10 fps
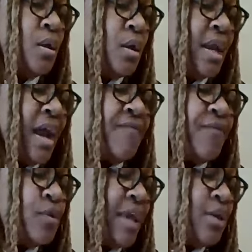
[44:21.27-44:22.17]
And I
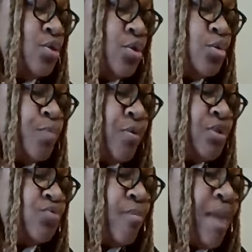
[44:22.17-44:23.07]
feel like, you know, Spirit
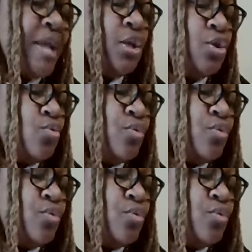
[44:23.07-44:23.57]
is reminding you